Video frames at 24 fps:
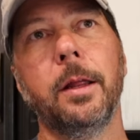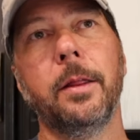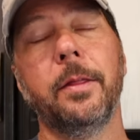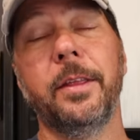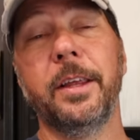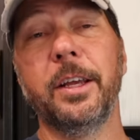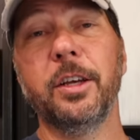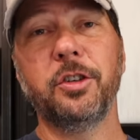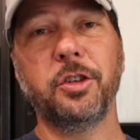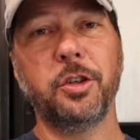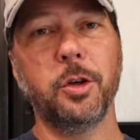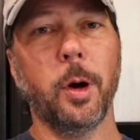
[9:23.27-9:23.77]

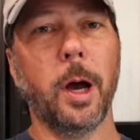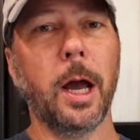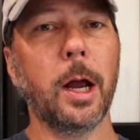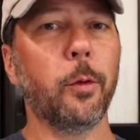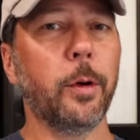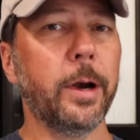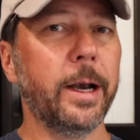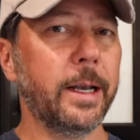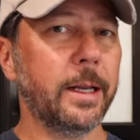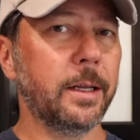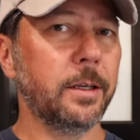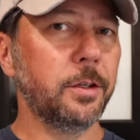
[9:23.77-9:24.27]
The issue I
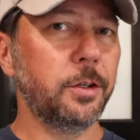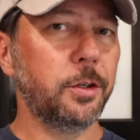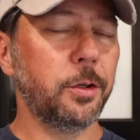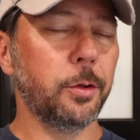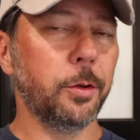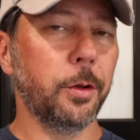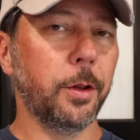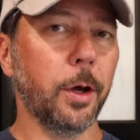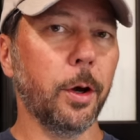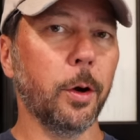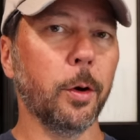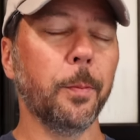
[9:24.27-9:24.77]
ran
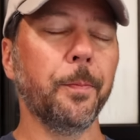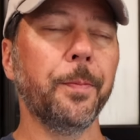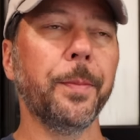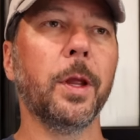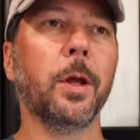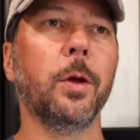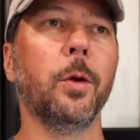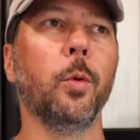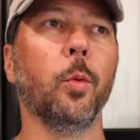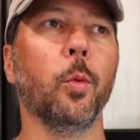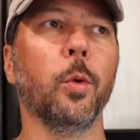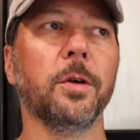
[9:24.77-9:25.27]
into, though,
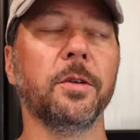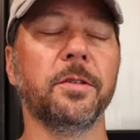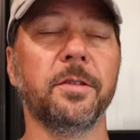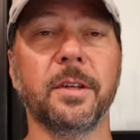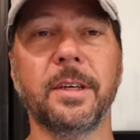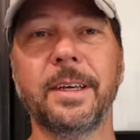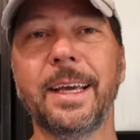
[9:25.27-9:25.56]
was the